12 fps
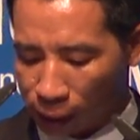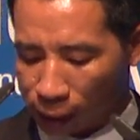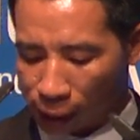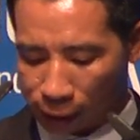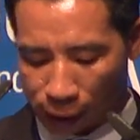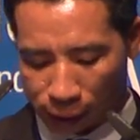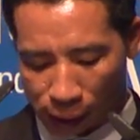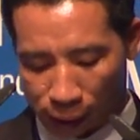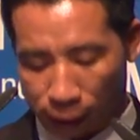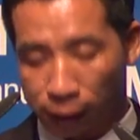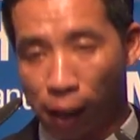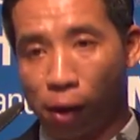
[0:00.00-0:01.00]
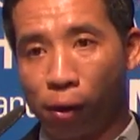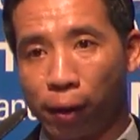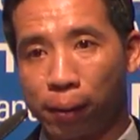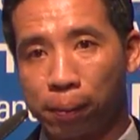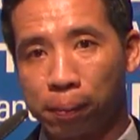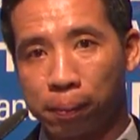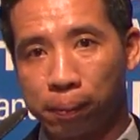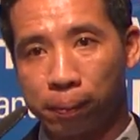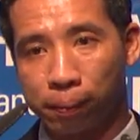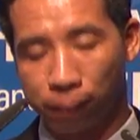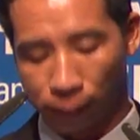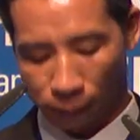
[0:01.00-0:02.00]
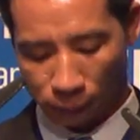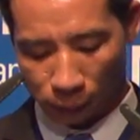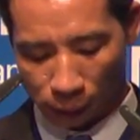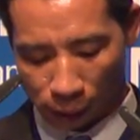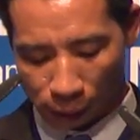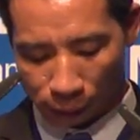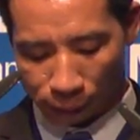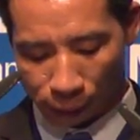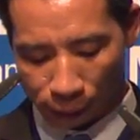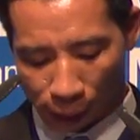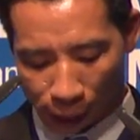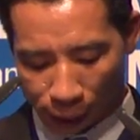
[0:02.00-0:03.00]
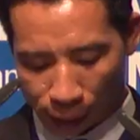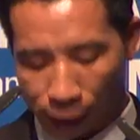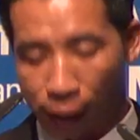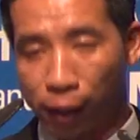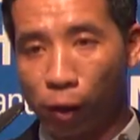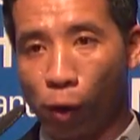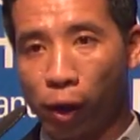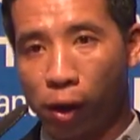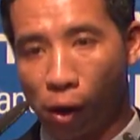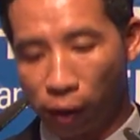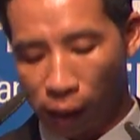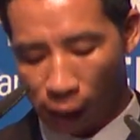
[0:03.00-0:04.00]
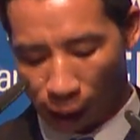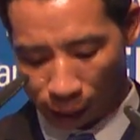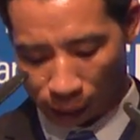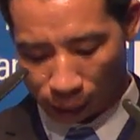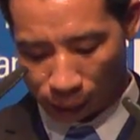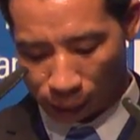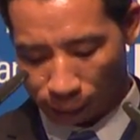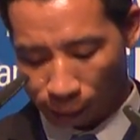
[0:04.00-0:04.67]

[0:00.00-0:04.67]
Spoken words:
I believe shaping young people is the most essential when shaping society.